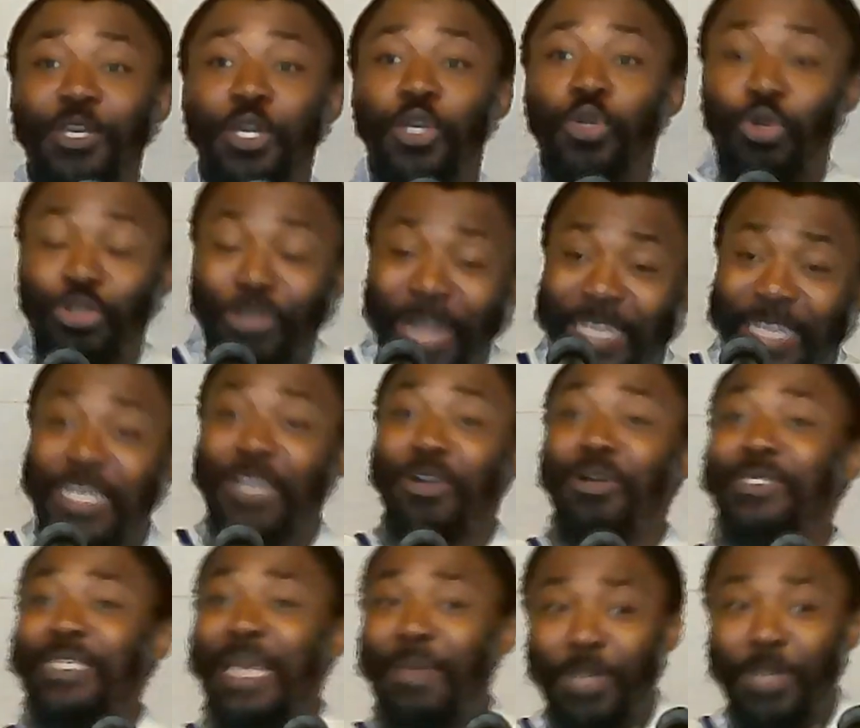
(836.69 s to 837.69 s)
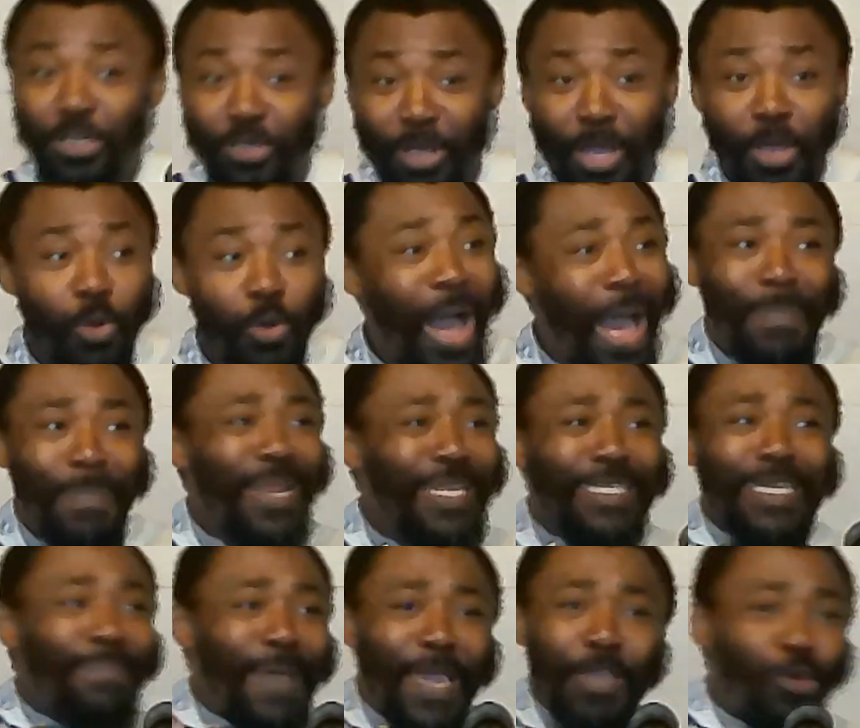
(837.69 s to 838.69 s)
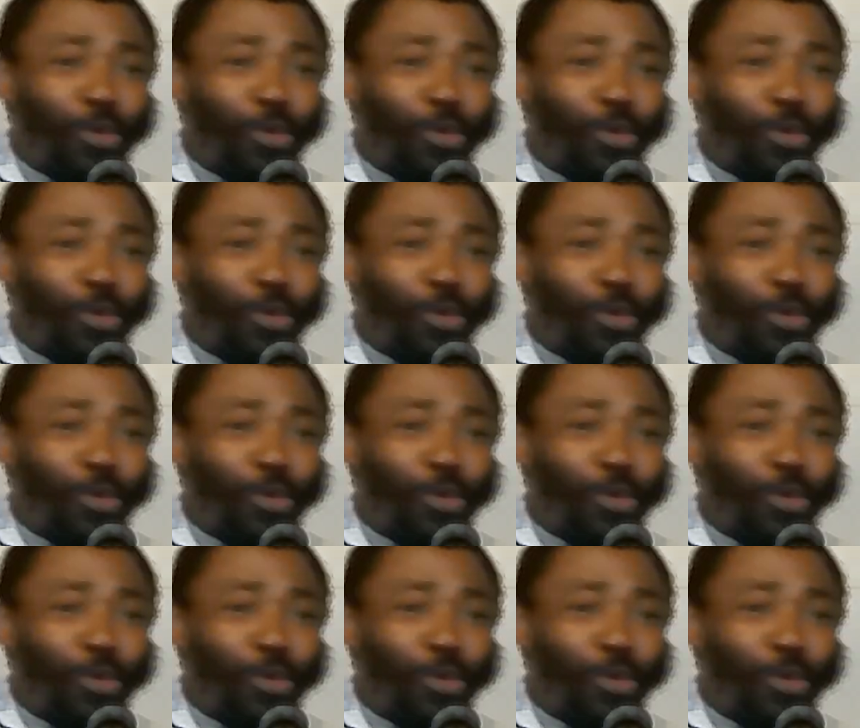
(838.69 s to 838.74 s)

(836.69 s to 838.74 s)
You try second time, the result, how many times are you